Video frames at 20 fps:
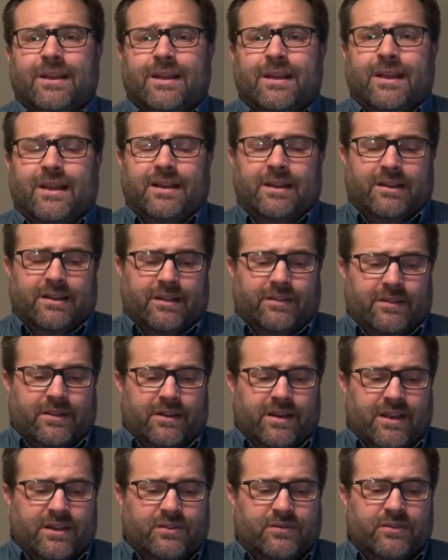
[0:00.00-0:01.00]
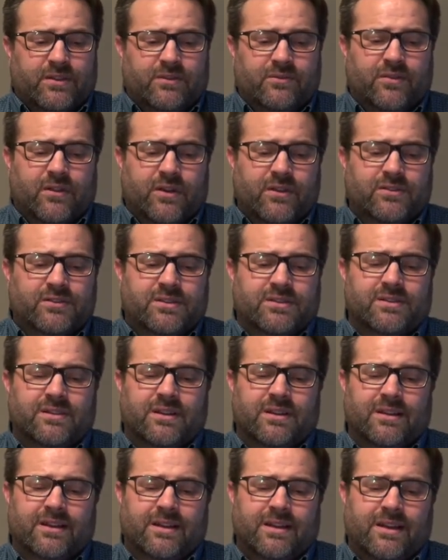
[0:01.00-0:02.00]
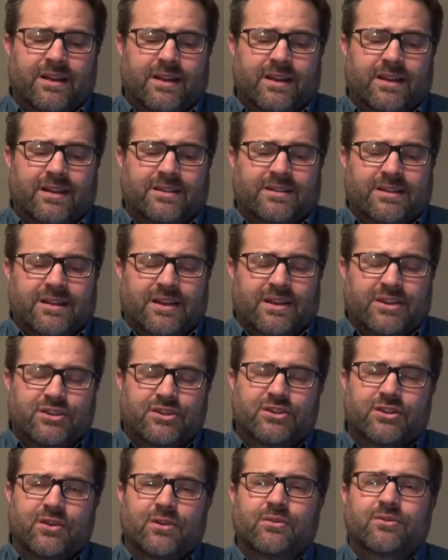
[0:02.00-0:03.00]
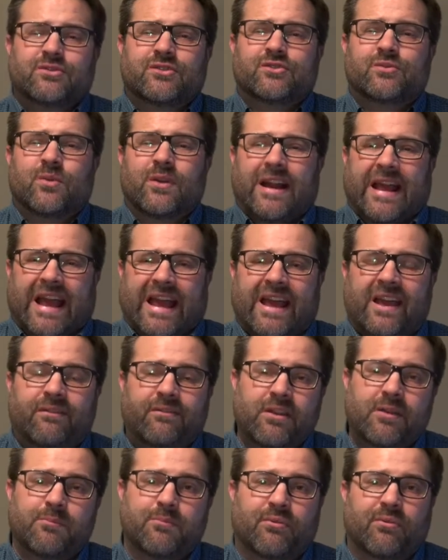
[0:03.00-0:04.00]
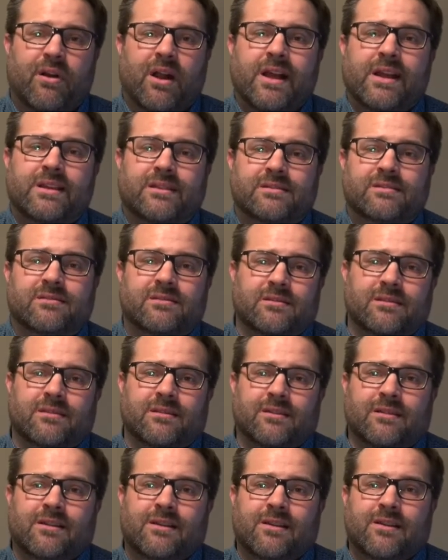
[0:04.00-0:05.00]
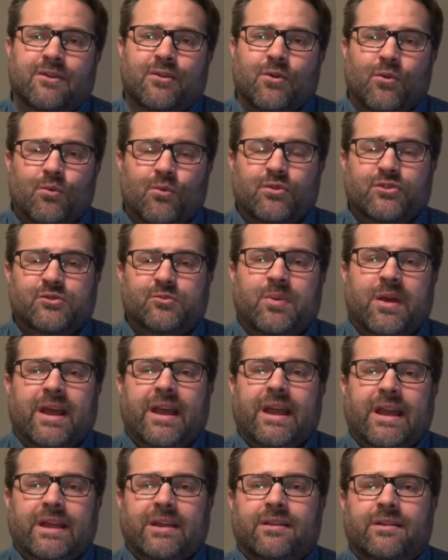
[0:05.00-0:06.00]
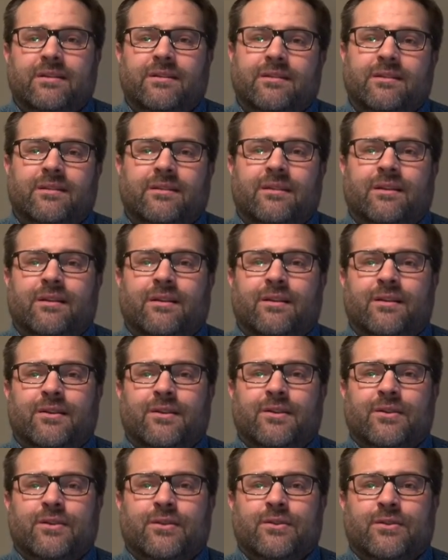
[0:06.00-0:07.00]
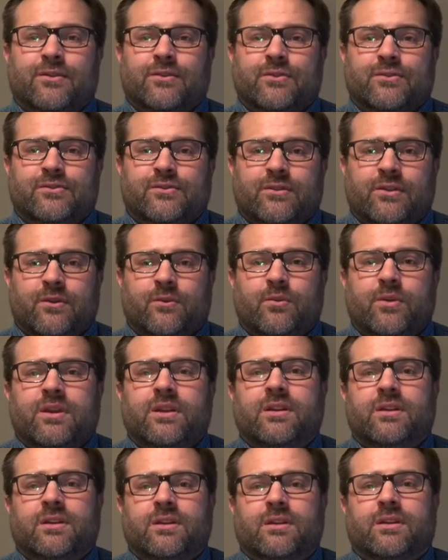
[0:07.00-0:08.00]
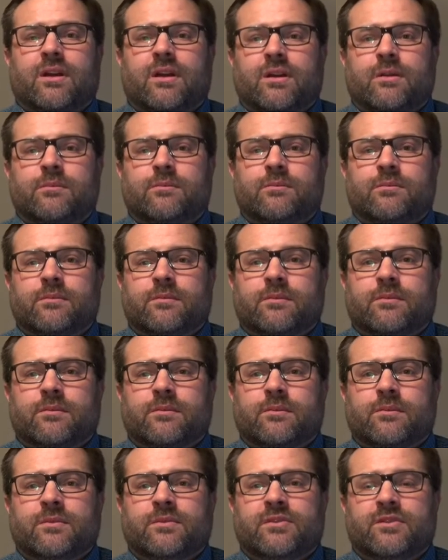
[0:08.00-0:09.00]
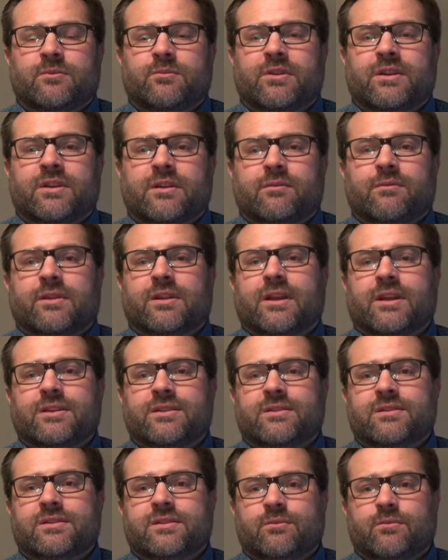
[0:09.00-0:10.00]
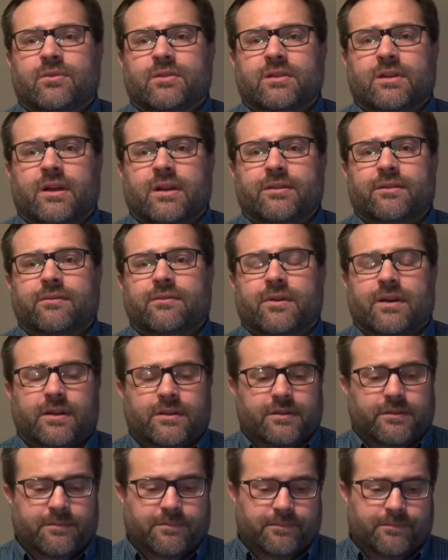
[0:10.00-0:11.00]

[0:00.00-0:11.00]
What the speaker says: And in the next few verses, he shows us what a heavy price was paid so that we could come to be in a relationship with God the Father.